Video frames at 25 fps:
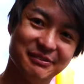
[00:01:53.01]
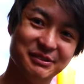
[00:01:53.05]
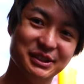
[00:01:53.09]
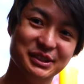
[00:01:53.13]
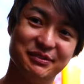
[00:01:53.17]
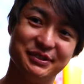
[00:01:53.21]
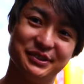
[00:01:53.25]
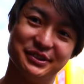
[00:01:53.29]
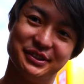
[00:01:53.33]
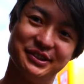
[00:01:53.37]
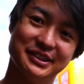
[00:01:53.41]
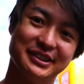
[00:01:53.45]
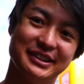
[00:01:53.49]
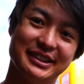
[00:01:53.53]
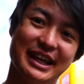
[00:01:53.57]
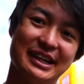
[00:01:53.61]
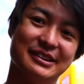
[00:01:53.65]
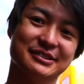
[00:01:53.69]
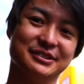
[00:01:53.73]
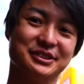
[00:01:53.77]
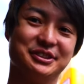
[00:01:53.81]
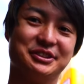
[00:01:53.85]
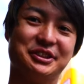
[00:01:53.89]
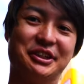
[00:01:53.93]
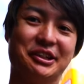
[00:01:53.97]
I moved to
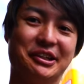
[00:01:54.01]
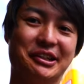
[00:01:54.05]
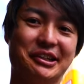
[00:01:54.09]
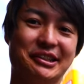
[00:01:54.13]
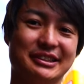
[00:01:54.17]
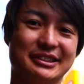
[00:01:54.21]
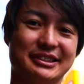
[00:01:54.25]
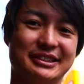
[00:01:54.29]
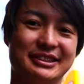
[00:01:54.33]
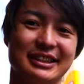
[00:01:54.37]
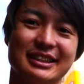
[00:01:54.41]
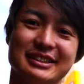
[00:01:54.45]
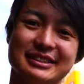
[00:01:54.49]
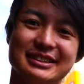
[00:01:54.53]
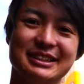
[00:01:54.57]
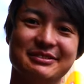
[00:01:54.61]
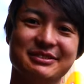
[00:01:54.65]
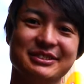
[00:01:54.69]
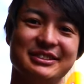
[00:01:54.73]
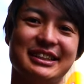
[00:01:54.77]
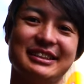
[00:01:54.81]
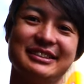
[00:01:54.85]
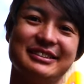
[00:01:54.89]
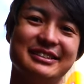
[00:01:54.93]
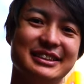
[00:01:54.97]
downstairs.
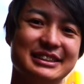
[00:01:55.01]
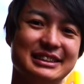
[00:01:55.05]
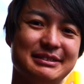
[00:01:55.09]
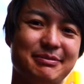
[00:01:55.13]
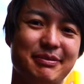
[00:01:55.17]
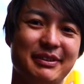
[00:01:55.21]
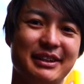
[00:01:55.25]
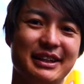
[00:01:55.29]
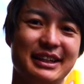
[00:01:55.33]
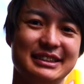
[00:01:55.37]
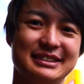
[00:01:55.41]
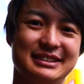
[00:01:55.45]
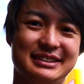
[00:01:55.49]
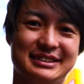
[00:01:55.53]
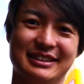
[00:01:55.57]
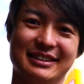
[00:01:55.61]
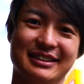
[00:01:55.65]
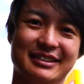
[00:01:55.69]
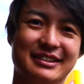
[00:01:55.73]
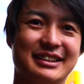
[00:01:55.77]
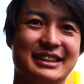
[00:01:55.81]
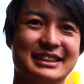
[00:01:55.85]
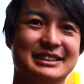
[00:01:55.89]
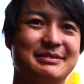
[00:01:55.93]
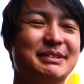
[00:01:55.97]
Seems like this place,
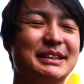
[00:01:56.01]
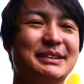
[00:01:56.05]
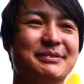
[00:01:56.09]
less